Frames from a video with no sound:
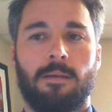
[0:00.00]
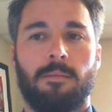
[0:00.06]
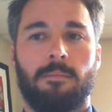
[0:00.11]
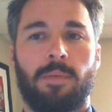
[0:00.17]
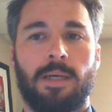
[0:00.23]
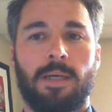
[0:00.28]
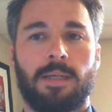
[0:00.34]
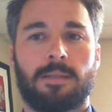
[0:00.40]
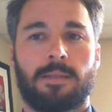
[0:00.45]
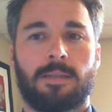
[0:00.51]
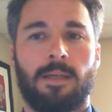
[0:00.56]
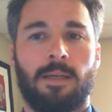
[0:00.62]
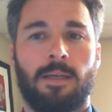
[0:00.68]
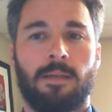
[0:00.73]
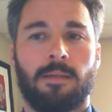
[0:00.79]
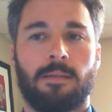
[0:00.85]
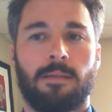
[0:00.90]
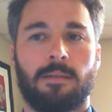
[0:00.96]
But
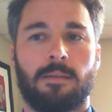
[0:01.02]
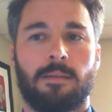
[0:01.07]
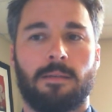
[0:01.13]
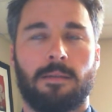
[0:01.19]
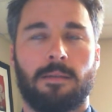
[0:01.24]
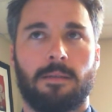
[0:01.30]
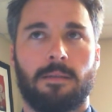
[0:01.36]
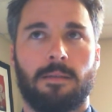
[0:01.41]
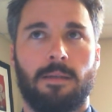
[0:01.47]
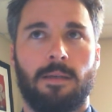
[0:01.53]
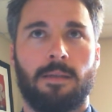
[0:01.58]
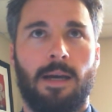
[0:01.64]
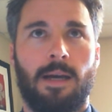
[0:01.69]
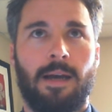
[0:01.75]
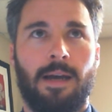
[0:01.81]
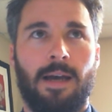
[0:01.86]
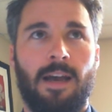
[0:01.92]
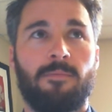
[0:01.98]

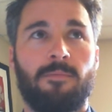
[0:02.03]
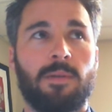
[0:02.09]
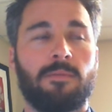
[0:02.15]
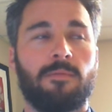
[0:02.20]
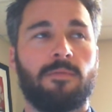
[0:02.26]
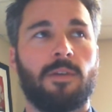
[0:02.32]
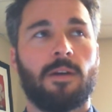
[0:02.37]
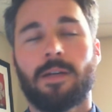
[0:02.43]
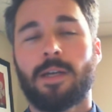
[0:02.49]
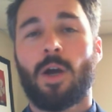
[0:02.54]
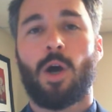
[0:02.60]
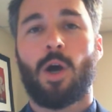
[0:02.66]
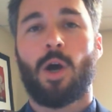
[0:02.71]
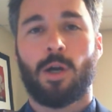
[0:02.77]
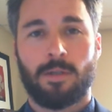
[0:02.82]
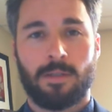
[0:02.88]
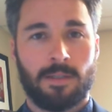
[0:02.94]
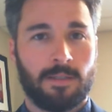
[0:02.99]
I've been very
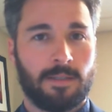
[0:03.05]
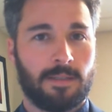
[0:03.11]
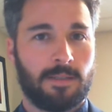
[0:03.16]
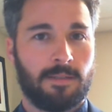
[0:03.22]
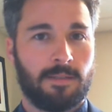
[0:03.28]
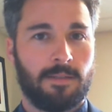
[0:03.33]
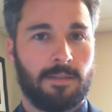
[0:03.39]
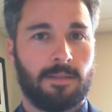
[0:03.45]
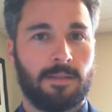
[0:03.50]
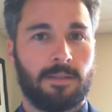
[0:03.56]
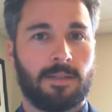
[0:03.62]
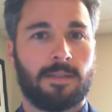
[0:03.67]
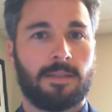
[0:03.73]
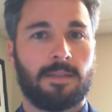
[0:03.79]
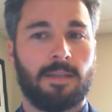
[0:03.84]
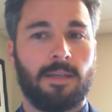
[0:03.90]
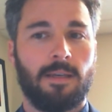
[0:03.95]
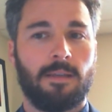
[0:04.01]
heartened to
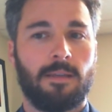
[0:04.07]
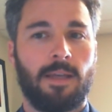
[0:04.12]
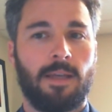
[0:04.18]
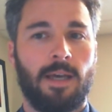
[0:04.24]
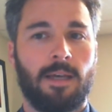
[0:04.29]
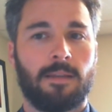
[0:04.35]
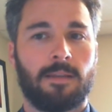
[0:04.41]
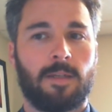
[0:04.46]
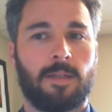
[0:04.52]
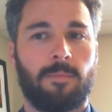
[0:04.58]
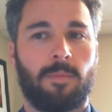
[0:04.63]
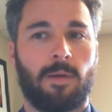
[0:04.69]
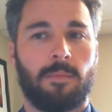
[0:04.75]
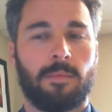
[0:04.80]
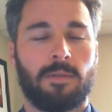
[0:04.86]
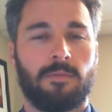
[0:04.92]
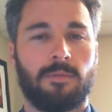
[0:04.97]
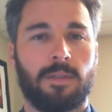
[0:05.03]
see that the
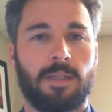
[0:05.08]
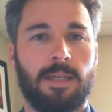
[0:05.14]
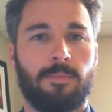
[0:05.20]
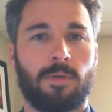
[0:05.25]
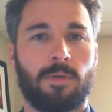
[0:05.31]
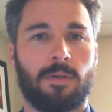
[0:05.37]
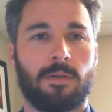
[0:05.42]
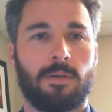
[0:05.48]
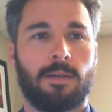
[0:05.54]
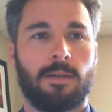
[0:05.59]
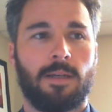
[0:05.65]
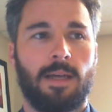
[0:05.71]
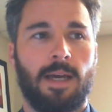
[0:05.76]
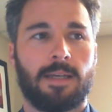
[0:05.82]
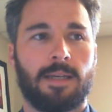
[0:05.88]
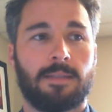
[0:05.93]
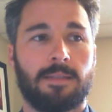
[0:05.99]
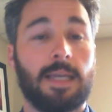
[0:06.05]
Department of Labor
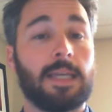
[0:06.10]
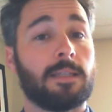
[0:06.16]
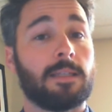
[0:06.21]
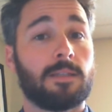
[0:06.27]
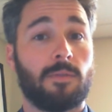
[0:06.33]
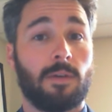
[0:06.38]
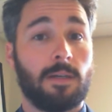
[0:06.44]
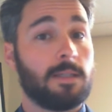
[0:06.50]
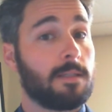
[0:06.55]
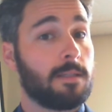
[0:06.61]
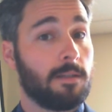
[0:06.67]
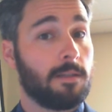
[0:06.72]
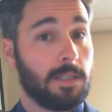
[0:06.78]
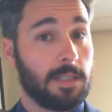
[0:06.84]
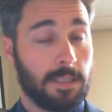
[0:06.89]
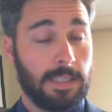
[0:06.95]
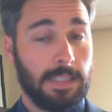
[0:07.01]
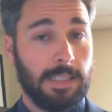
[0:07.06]
has taken this very
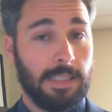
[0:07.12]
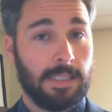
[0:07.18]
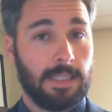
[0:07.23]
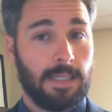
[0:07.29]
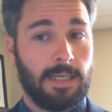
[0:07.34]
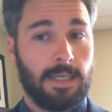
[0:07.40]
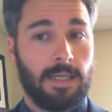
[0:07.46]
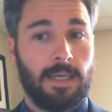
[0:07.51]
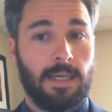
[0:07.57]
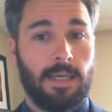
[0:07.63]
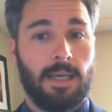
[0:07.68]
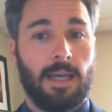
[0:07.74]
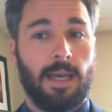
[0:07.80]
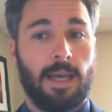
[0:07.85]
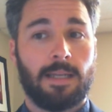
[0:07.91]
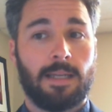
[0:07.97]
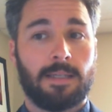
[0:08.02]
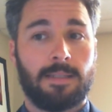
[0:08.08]
seriously
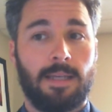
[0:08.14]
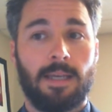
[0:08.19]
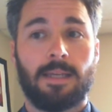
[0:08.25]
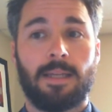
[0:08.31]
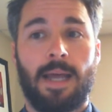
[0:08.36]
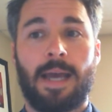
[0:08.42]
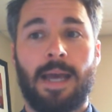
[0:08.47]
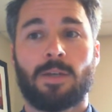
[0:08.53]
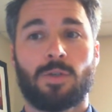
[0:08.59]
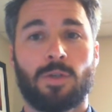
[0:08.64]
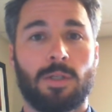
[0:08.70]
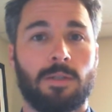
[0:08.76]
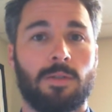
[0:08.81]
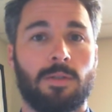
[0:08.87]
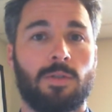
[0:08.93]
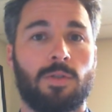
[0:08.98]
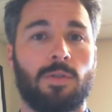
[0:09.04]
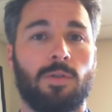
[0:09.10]
and has taken
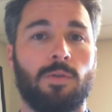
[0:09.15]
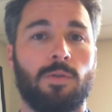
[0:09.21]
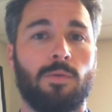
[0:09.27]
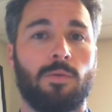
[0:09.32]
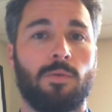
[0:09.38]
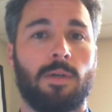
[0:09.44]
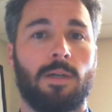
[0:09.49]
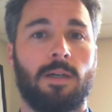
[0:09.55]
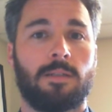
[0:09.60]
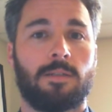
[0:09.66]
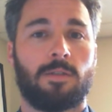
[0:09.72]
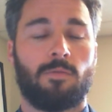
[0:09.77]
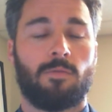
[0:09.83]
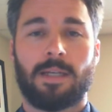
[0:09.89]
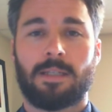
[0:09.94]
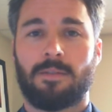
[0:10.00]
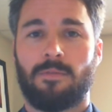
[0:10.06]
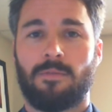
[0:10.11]
action to
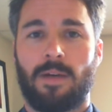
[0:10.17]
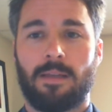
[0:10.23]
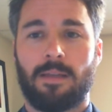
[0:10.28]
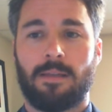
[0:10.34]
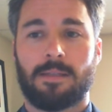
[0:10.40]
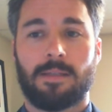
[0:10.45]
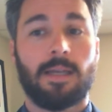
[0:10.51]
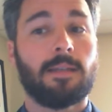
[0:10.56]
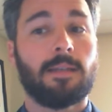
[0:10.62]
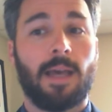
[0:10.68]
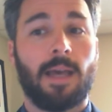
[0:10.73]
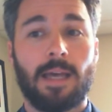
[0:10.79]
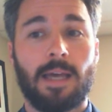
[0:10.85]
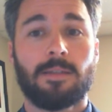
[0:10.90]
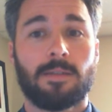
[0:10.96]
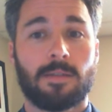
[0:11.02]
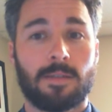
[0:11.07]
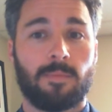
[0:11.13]
rectify this
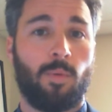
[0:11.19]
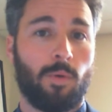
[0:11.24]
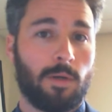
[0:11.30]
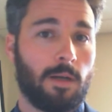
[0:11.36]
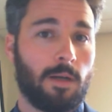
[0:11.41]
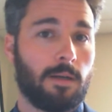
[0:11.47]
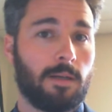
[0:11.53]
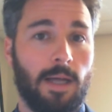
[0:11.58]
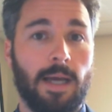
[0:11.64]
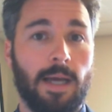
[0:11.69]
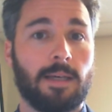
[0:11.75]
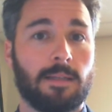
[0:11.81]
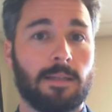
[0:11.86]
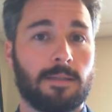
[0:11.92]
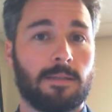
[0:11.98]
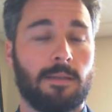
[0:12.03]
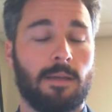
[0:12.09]
and to support our clients.